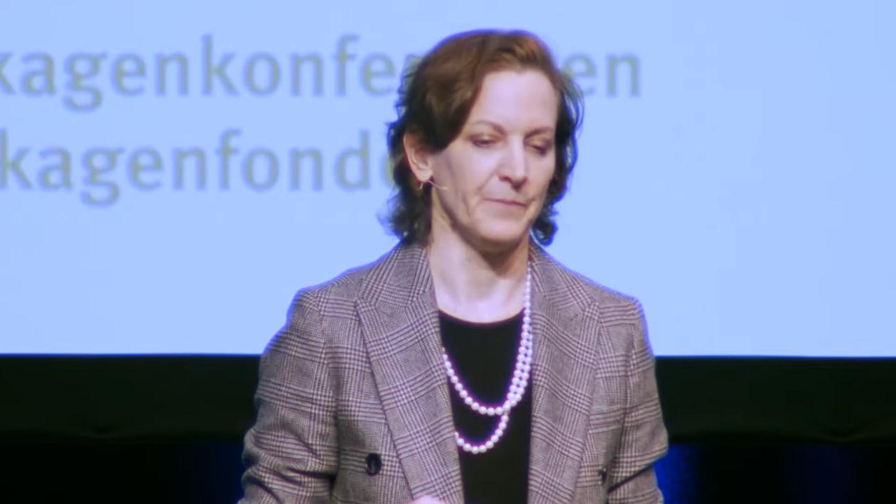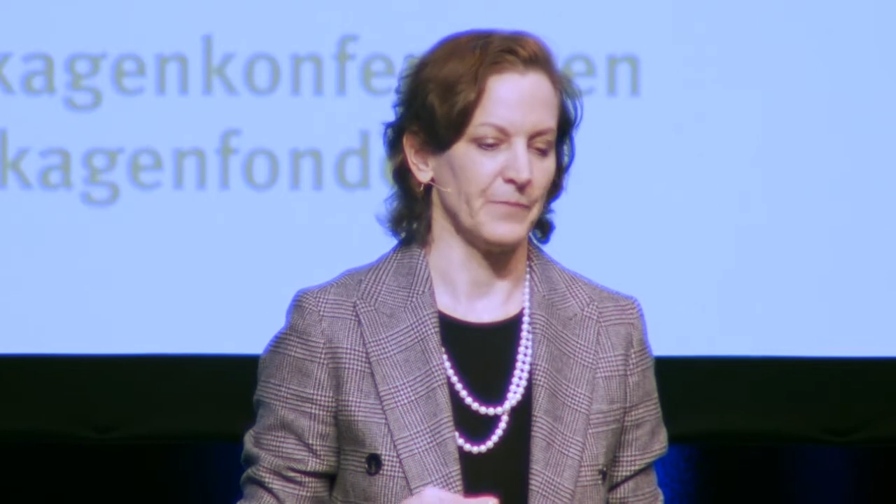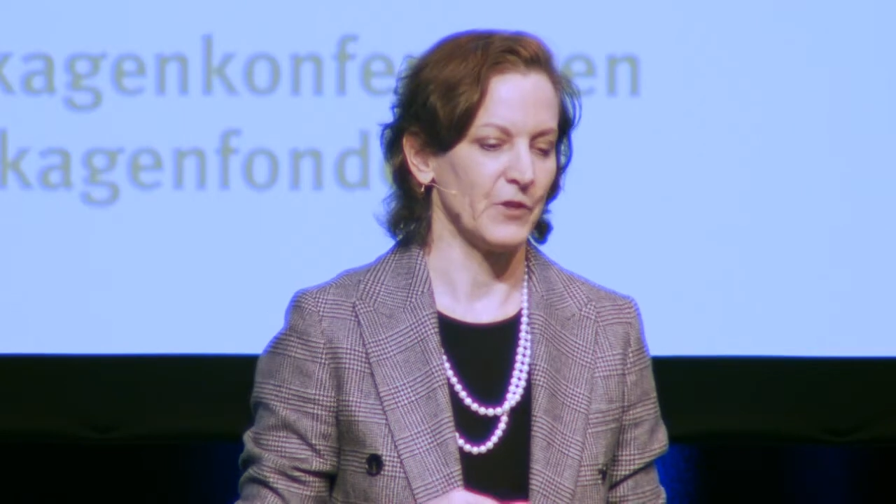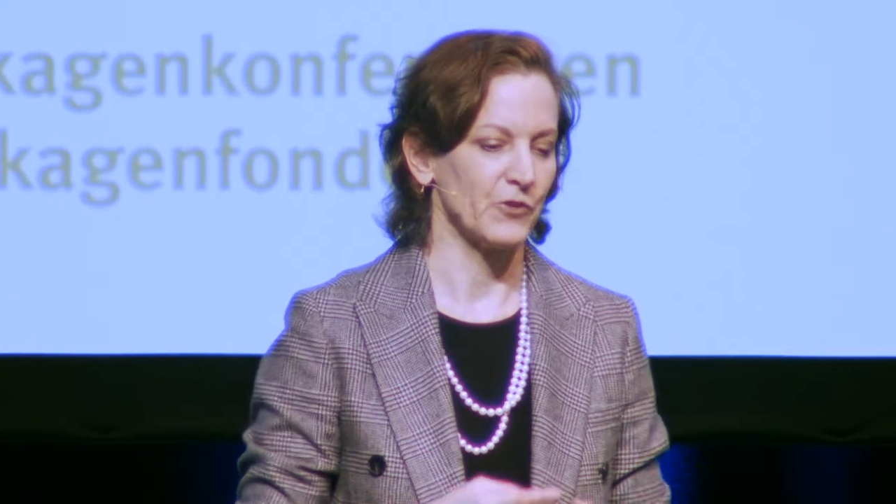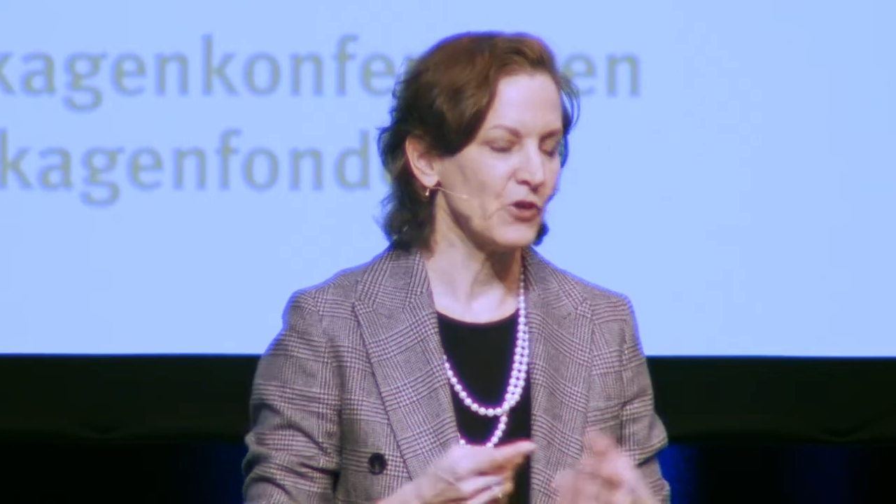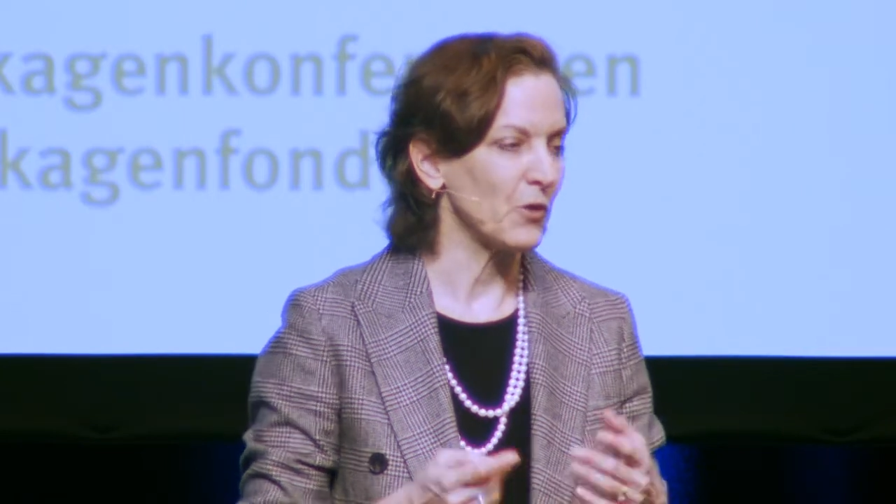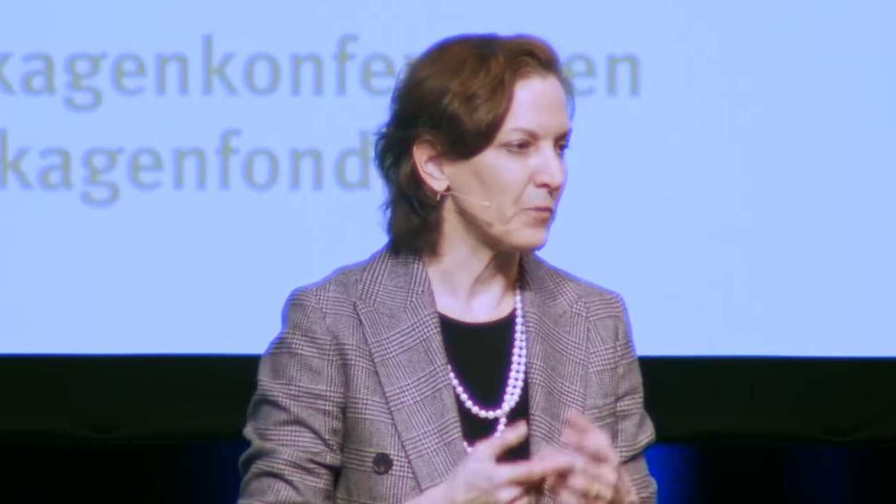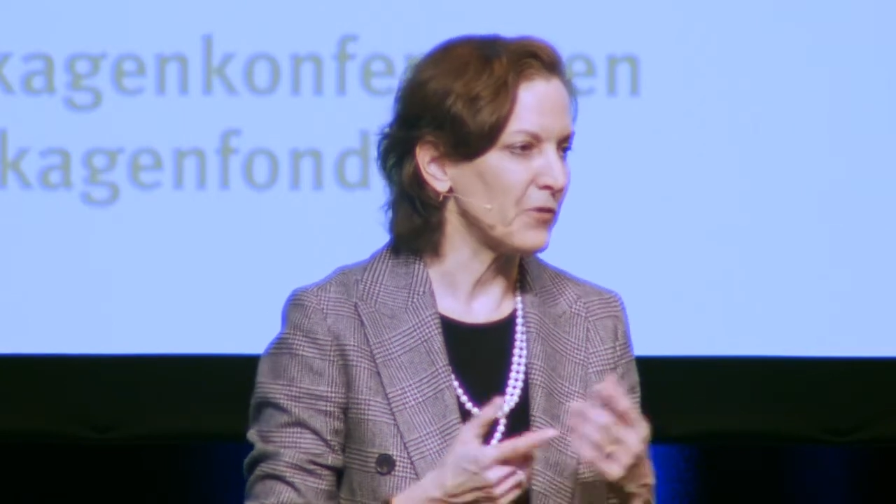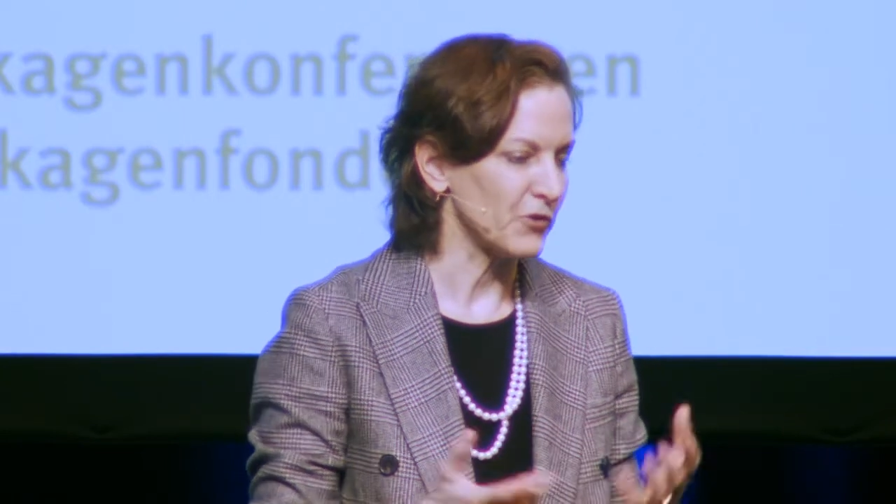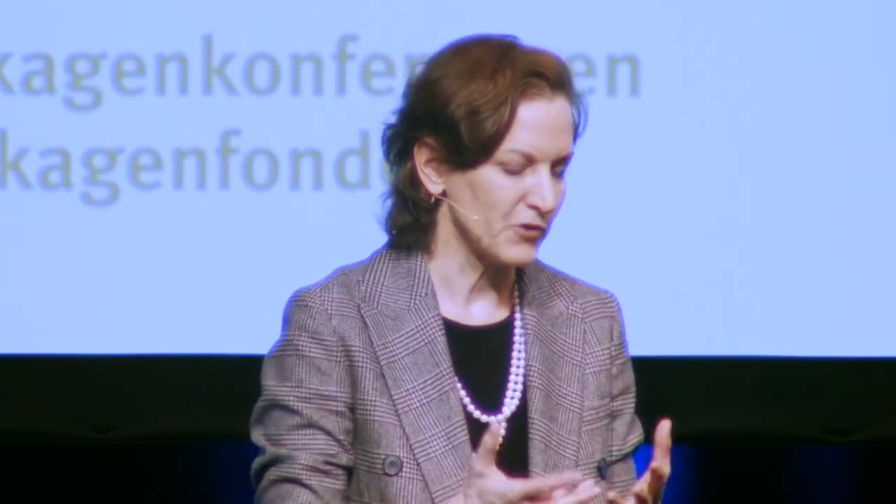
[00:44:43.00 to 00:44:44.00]
There's
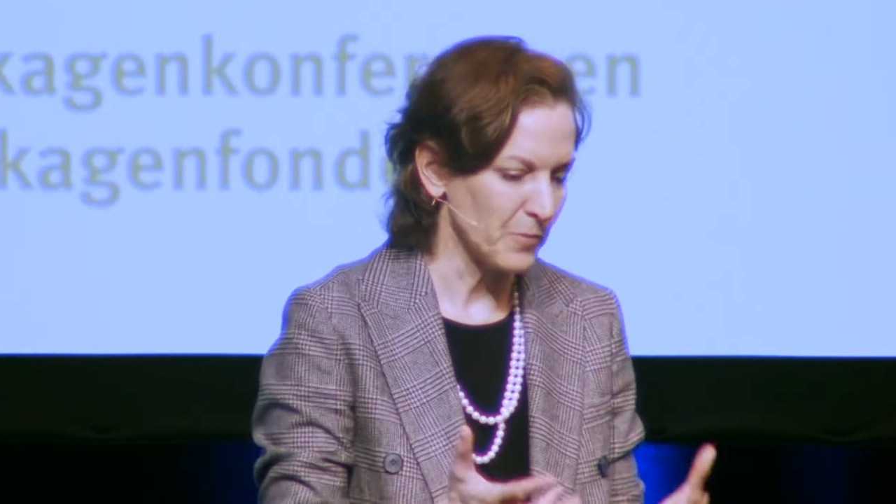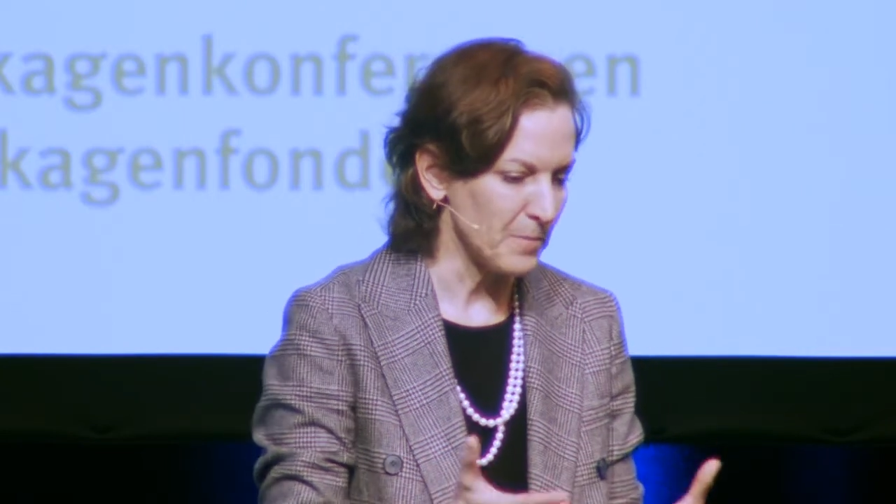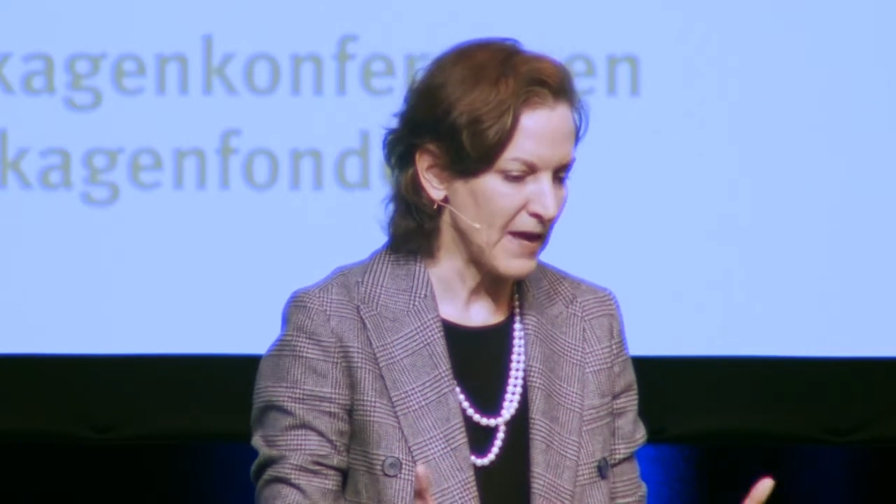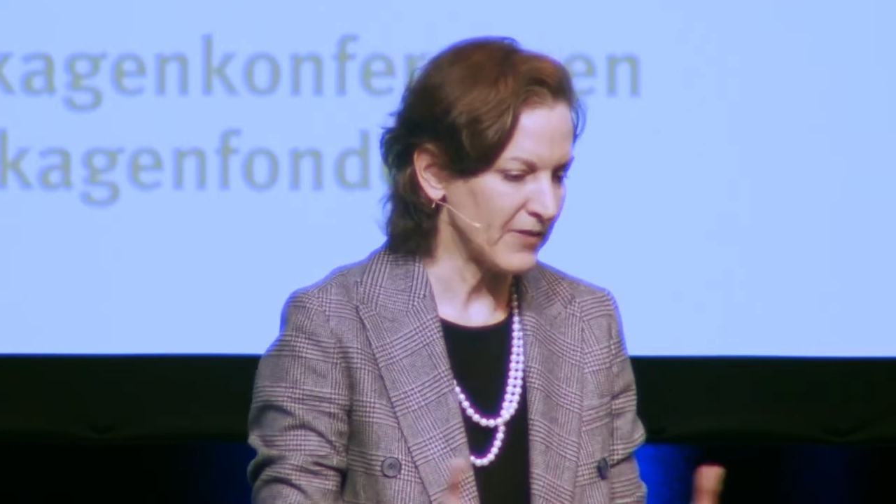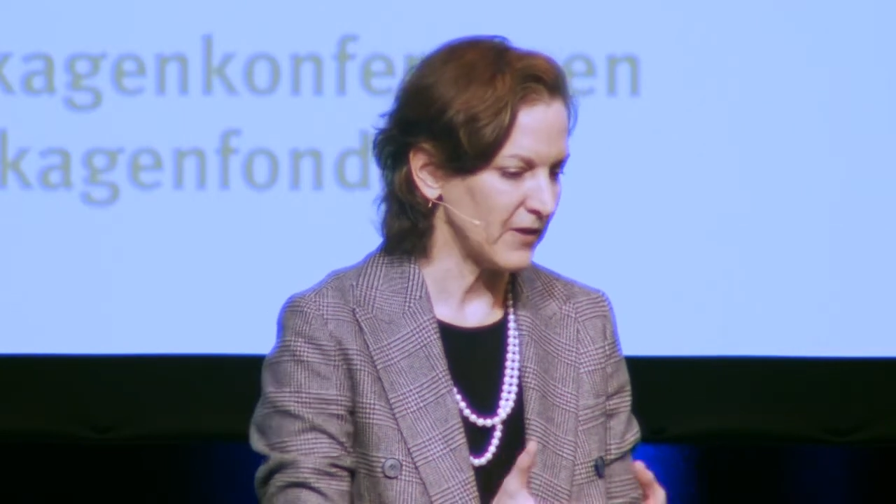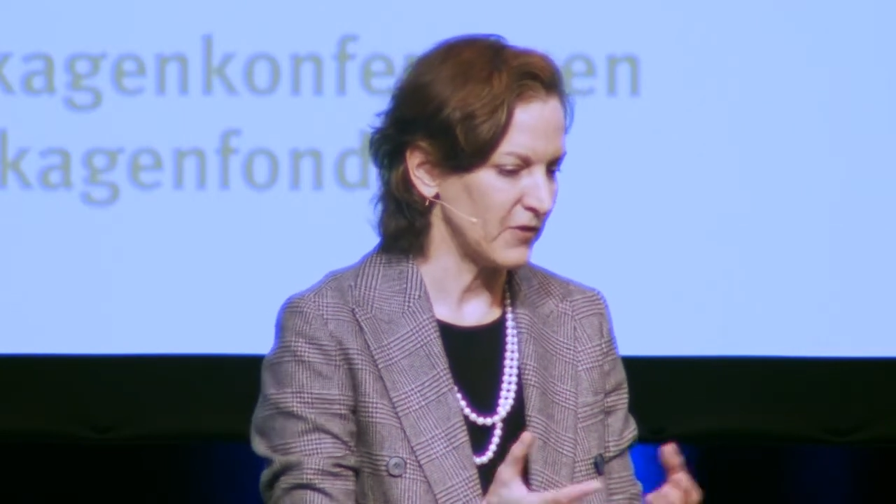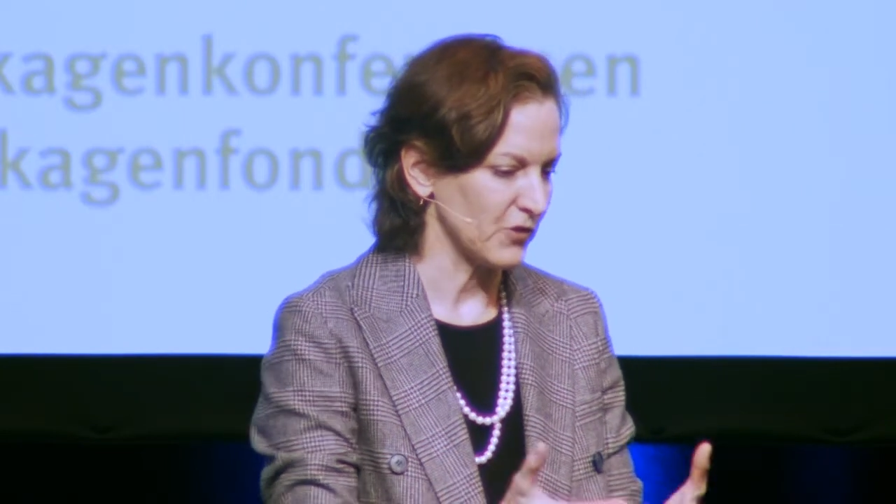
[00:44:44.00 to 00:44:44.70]
no method,